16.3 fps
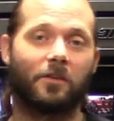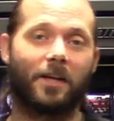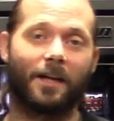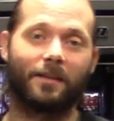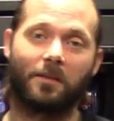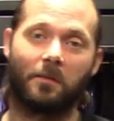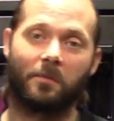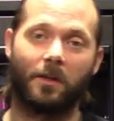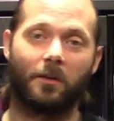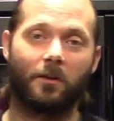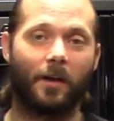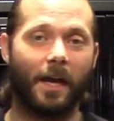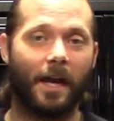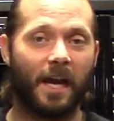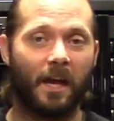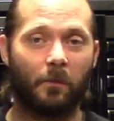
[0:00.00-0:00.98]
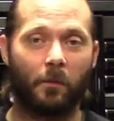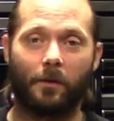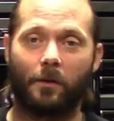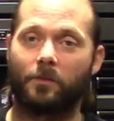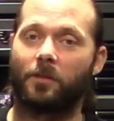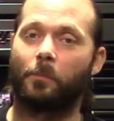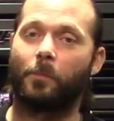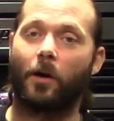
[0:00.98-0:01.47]
you've got something in your hand, whether
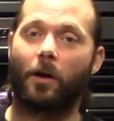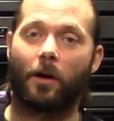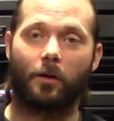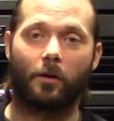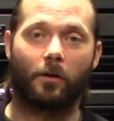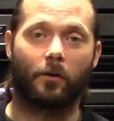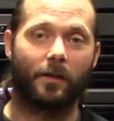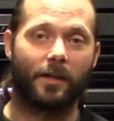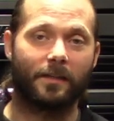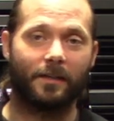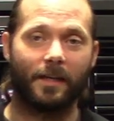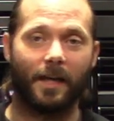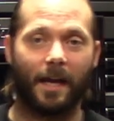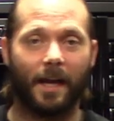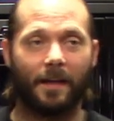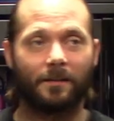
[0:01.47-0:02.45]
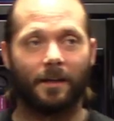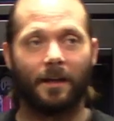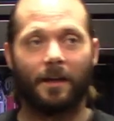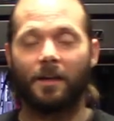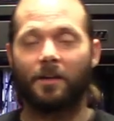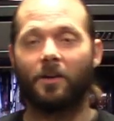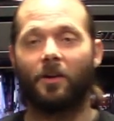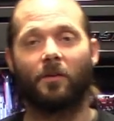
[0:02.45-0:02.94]
it's a part or greasy hands,
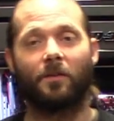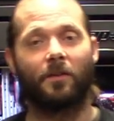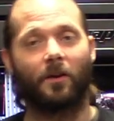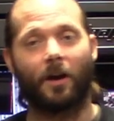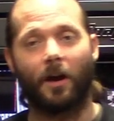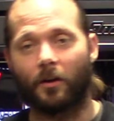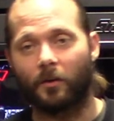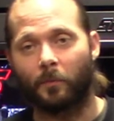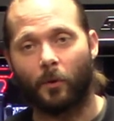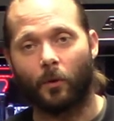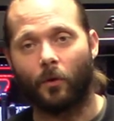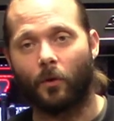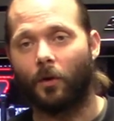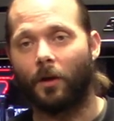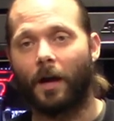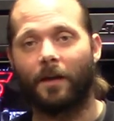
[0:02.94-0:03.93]
you know, they're hard to pull.